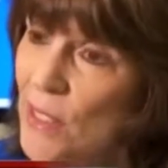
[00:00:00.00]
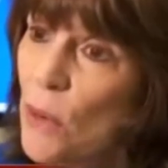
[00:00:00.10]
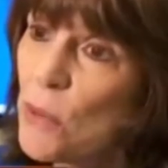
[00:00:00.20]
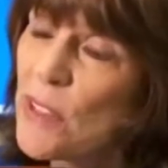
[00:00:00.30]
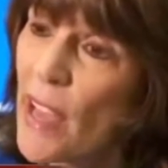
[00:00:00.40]

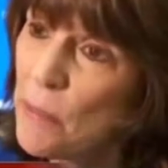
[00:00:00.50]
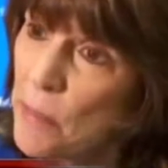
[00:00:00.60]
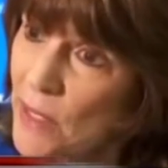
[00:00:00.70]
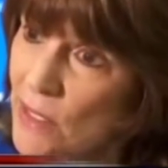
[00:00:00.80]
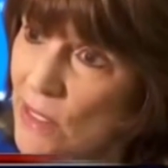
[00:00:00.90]
Now, with
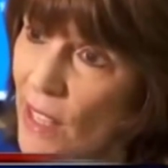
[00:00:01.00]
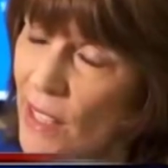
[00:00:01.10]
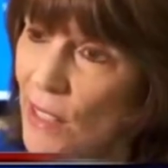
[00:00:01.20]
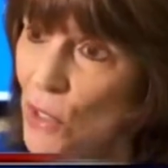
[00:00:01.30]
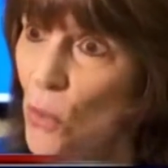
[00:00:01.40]
that being
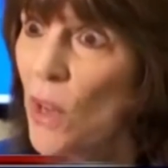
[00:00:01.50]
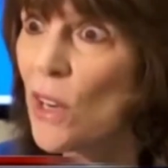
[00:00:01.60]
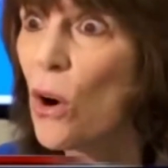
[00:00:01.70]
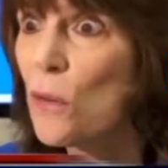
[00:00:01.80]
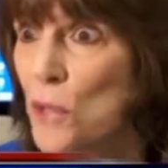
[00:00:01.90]
said, I don't want
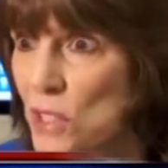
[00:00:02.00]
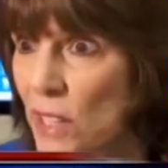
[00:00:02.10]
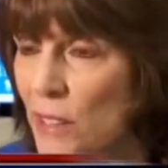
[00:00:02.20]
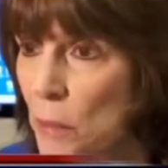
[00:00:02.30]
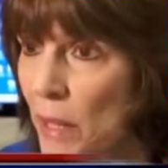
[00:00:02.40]
to overstate the